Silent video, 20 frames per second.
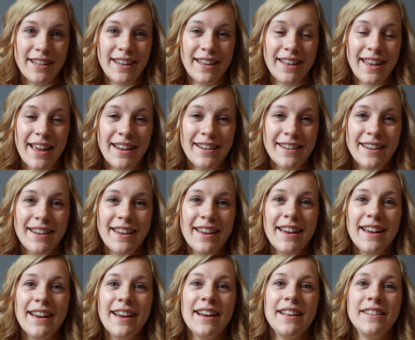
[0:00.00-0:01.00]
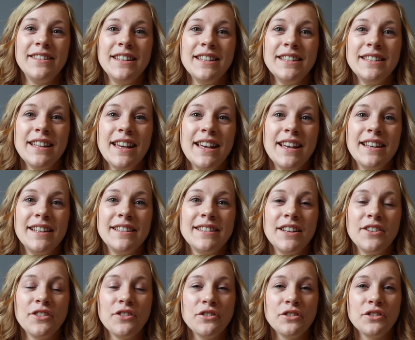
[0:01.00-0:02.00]
again. This is
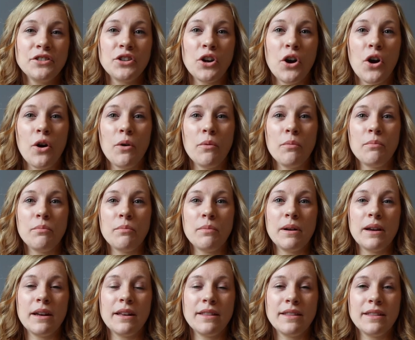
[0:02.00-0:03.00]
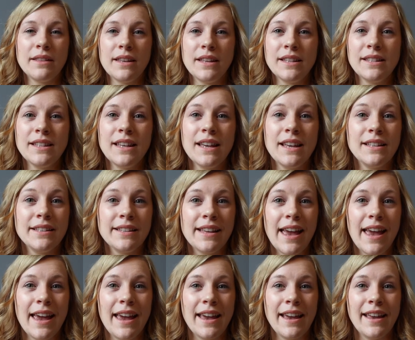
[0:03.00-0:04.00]
another top, this is
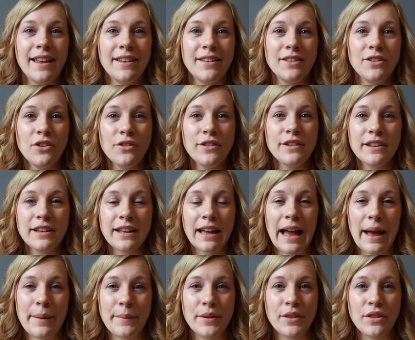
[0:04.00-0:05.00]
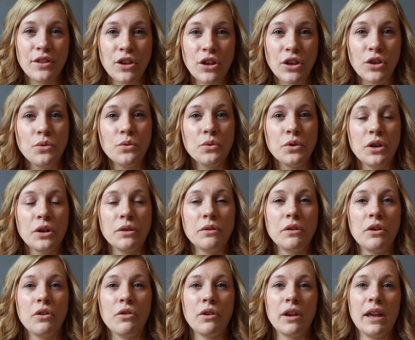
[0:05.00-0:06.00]
another garment that you
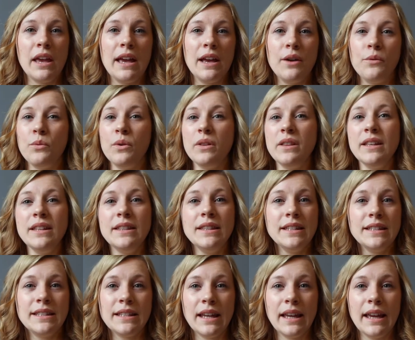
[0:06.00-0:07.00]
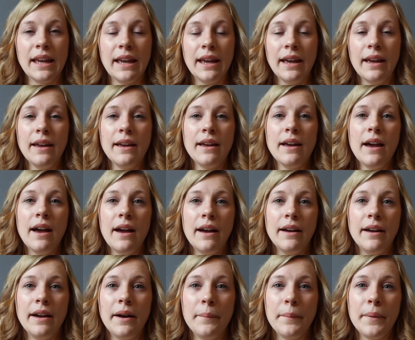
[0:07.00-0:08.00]
can create within the day.
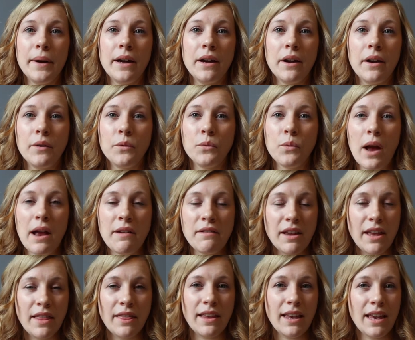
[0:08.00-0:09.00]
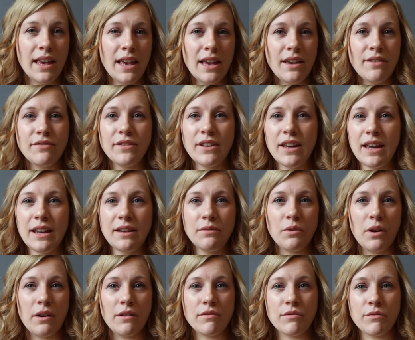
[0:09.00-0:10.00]
And wear it in the evening,
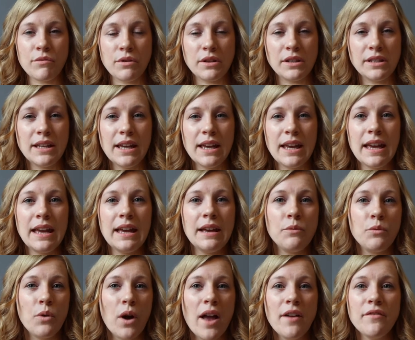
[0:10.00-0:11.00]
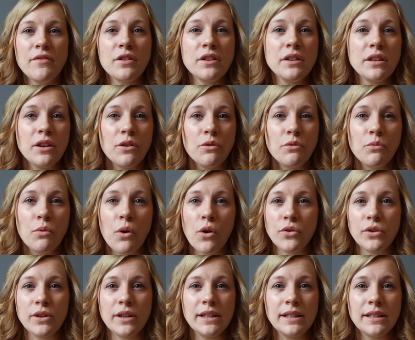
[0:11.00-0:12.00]
wear it through the day, whatever you
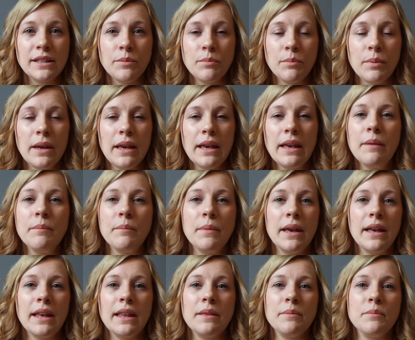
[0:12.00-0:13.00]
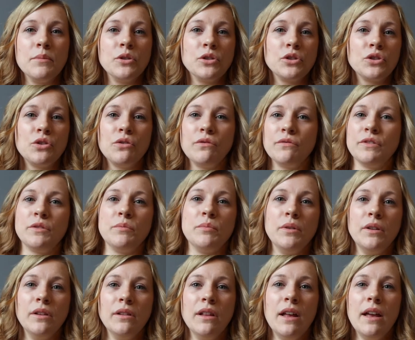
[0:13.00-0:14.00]
want it to be, make it most
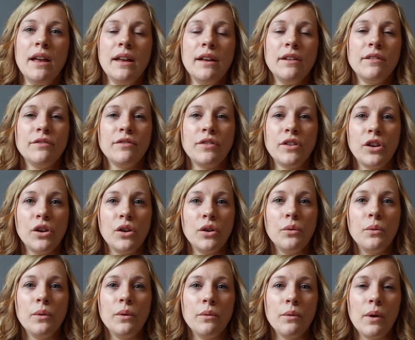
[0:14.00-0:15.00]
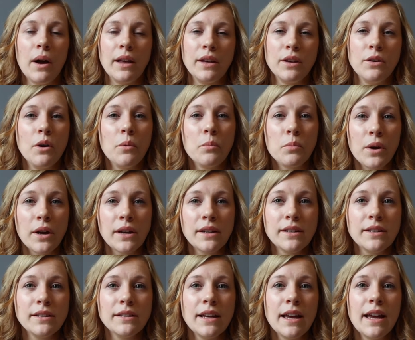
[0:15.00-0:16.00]
comfortable for you while you are
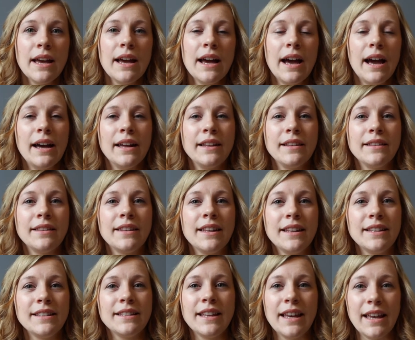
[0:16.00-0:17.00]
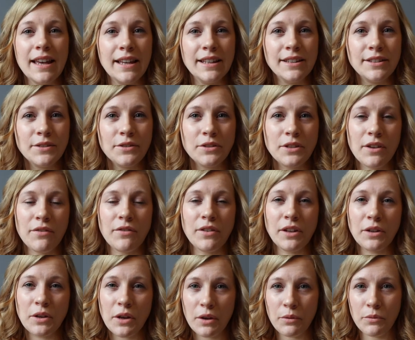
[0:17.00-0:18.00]
pregnant. And this is definitely